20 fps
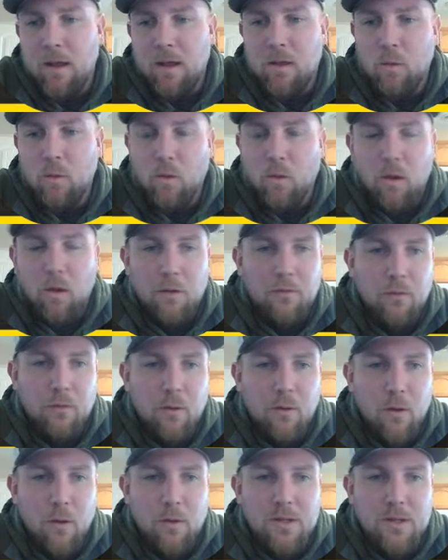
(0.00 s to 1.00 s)
You will
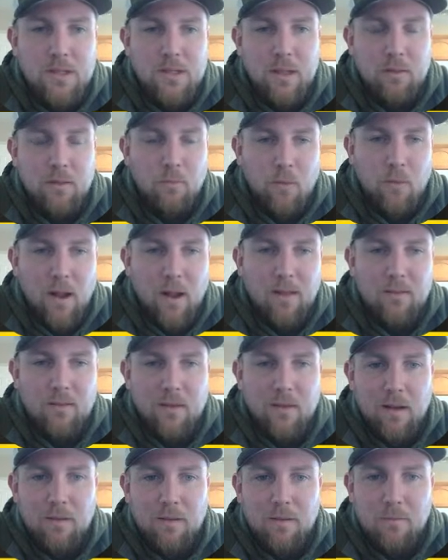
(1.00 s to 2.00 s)
also notice that the right
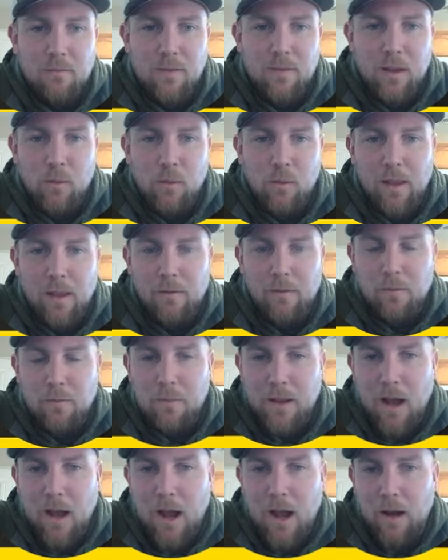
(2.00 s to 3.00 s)
side of the V will never
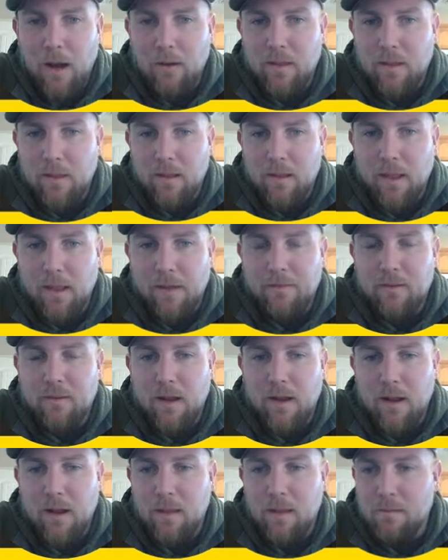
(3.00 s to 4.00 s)
be higher than the left
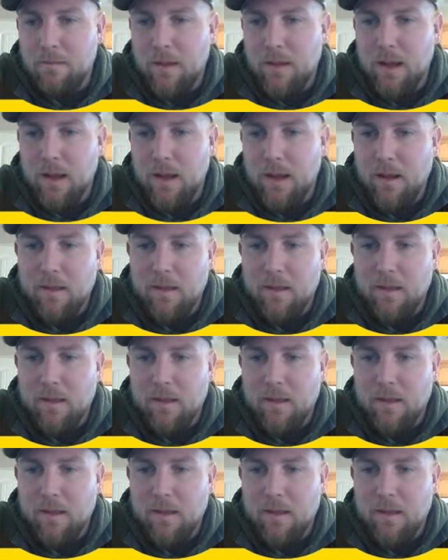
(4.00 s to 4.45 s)
side of the V.